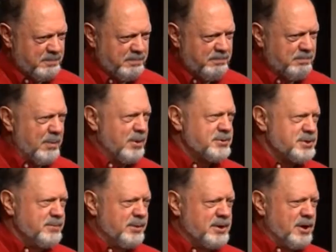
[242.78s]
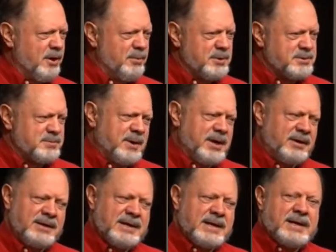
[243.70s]
most you would know was,
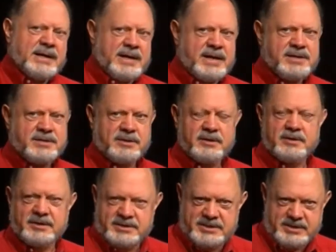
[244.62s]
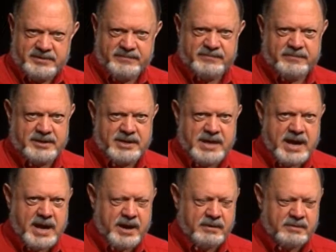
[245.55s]
well, he's a little different
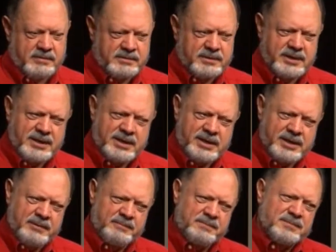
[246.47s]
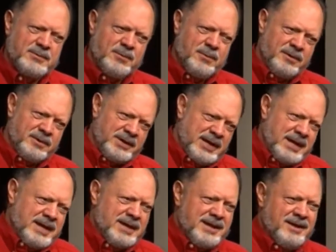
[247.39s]
now, or
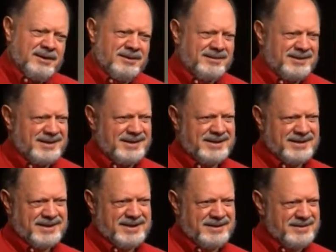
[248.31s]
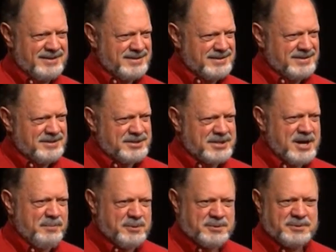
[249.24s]
you know, again, his
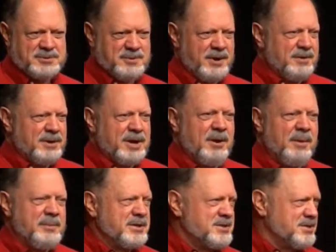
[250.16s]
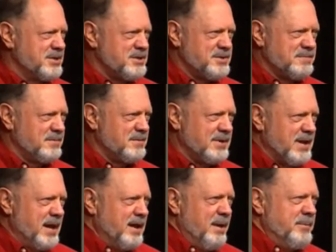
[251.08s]
temperature, you know, I mean,
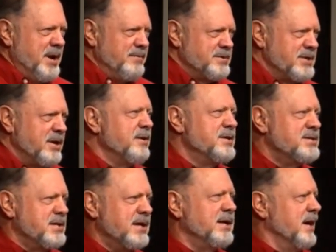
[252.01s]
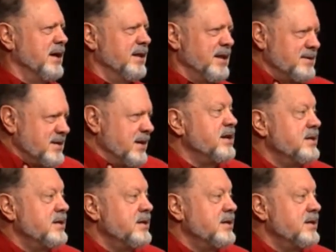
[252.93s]
that was it, or that's it. He's